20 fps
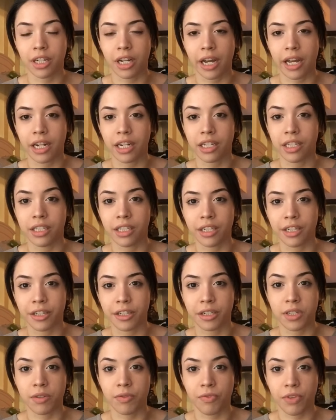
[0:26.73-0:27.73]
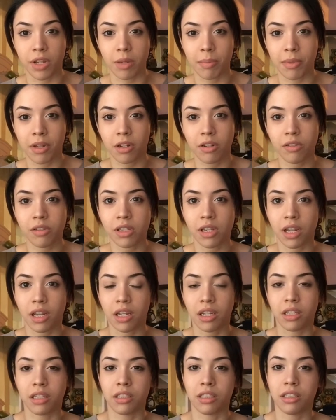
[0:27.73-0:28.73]
kind of geared to females
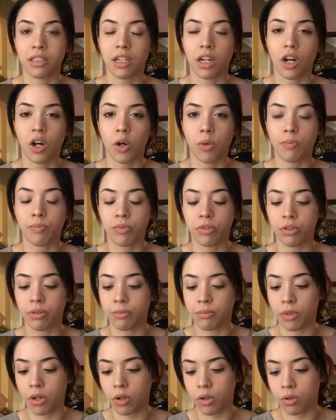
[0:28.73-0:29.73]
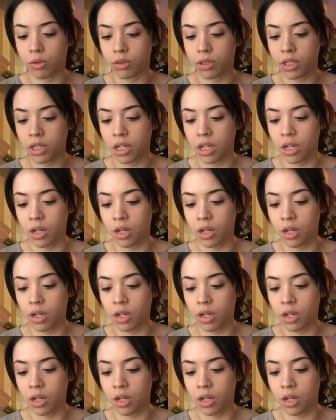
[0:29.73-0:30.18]
and to help promote,